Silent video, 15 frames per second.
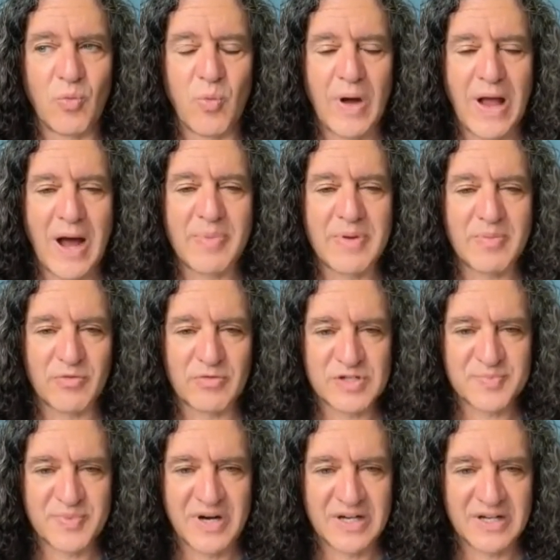how people
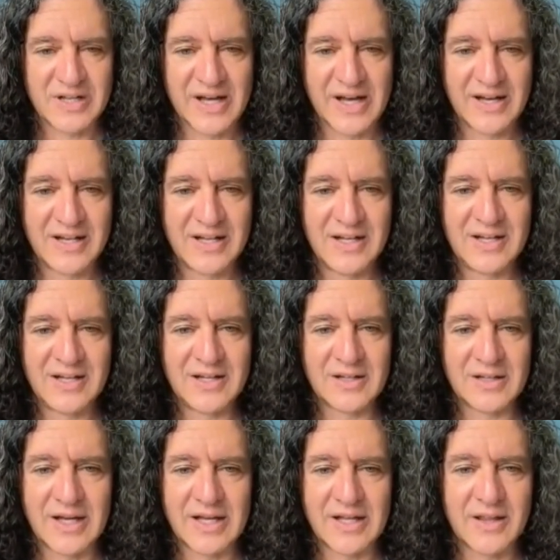respond to that.
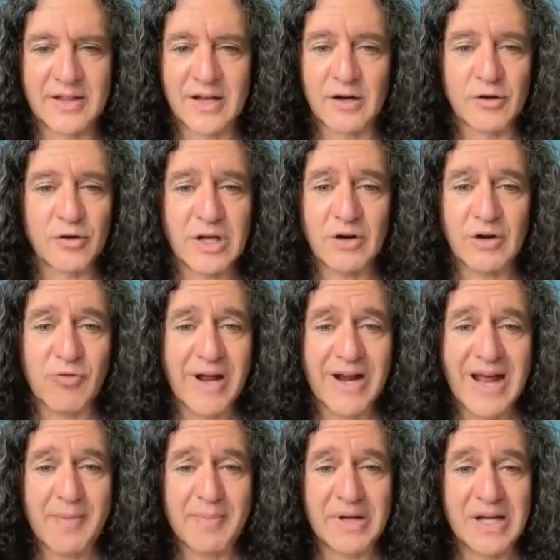Like mm. they're looking right
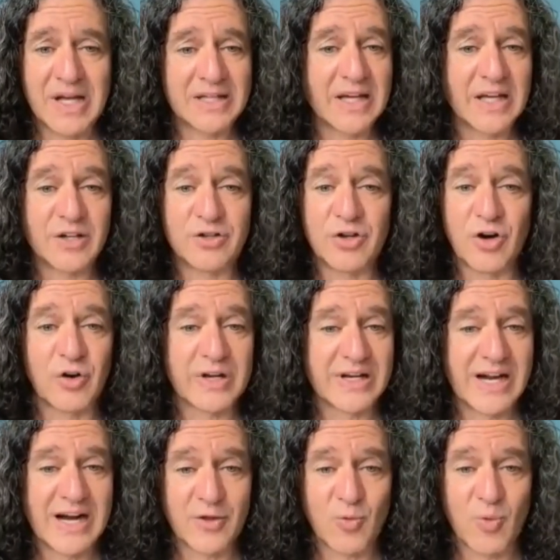at me and they don't get
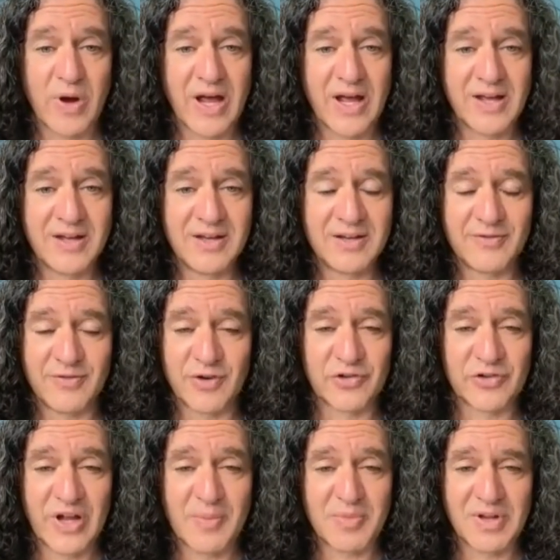out of the way, for
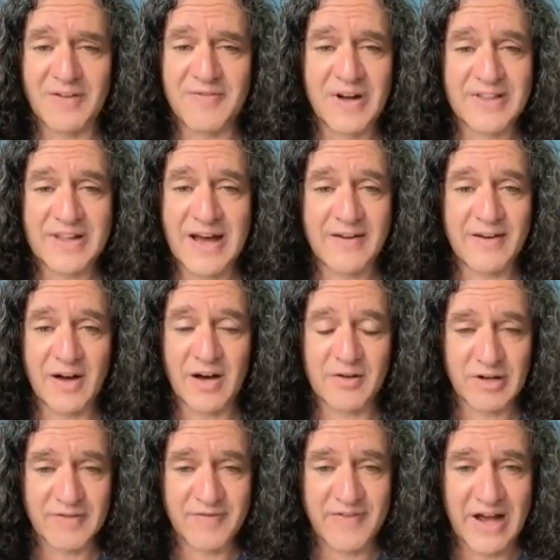example. Mm-hmm. I find that
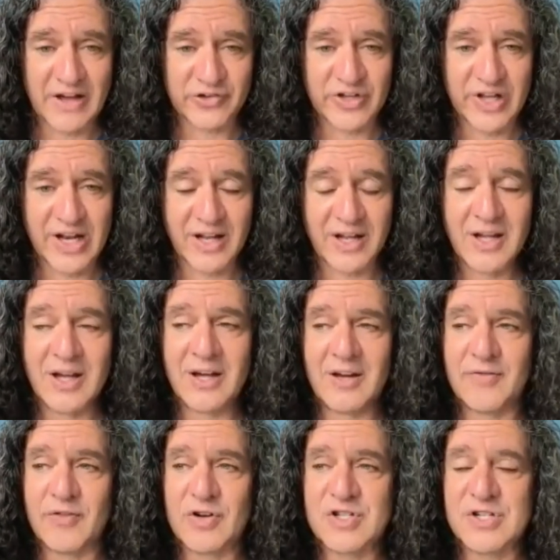utterly fascinating.
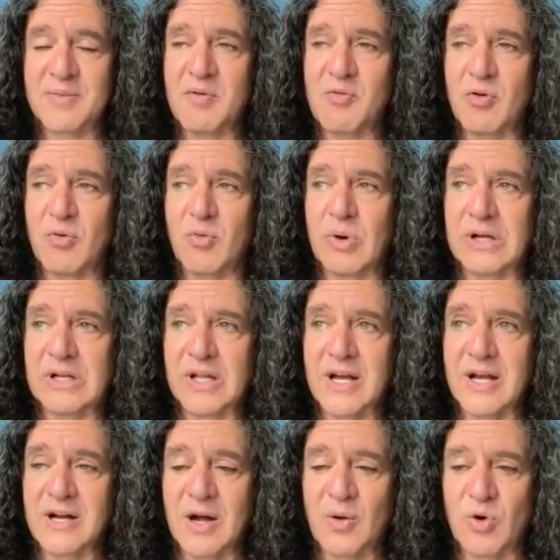Versus, I remember when Lane
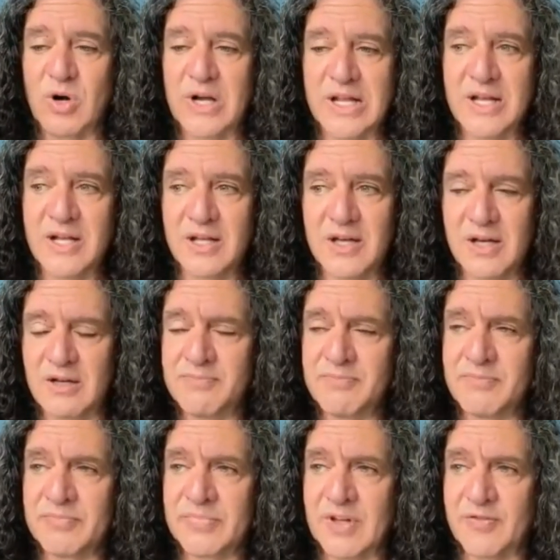and I were in India
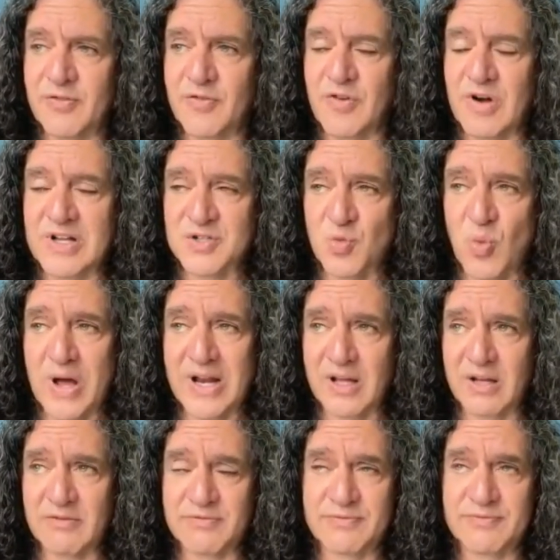for a friend's
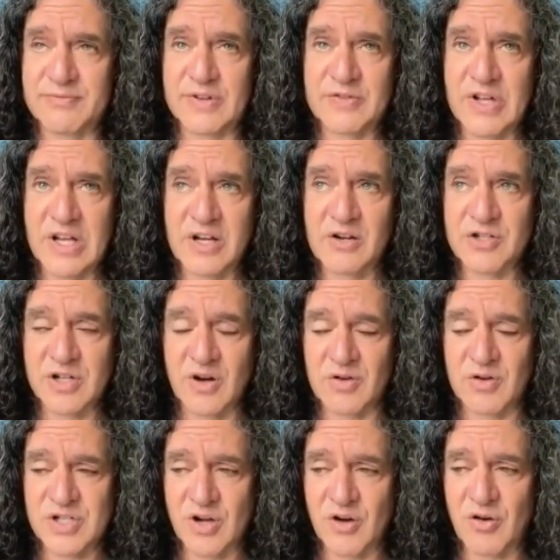wedding 15 years ago or
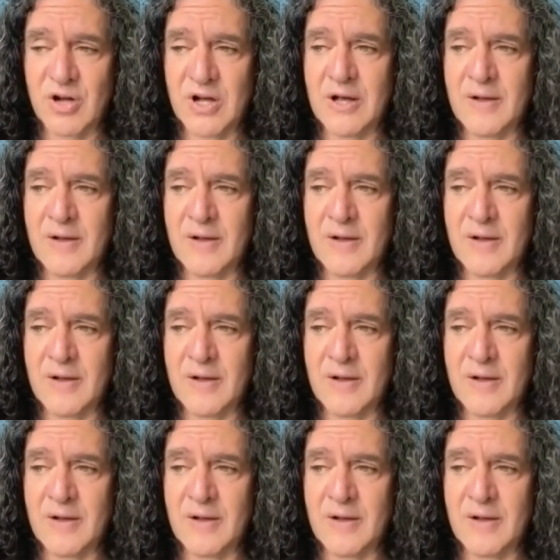so,